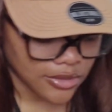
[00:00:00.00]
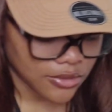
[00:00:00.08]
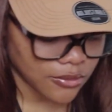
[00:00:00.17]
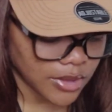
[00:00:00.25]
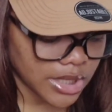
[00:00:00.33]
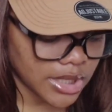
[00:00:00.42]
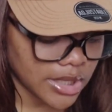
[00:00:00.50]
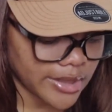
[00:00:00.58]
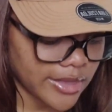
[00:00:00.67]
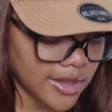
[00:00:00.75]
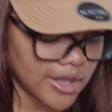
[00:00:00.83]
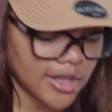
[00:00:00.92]
3D
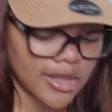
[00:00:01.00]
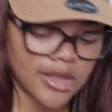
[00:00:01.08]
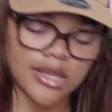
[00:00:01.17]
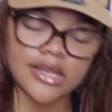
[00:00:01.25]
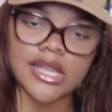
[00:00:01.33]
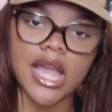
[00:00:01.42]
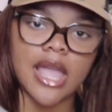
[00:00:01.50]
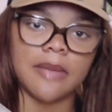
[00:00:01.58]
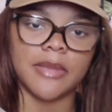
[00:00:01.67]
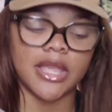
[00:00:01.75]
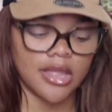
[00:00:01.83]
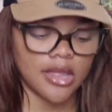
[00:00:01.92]
things and
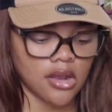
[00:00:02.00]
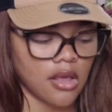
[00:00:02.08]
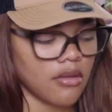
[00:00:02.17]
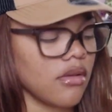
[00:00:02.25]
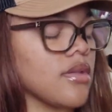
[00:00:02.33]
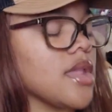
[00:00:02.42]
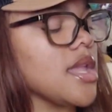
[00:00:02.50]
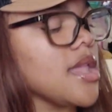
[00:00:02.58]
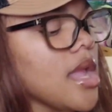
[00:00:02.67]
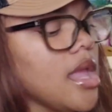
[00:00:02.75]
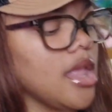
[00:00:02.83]
diamonds and all those things.